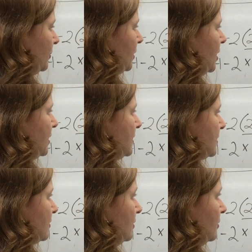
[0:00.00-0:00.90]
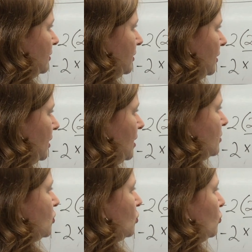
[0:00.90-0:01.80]
plus, and
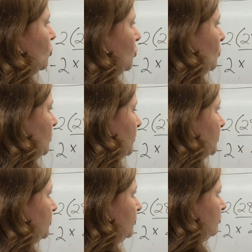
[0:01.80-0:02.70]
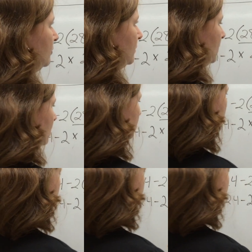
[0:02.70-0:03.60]
2. All right.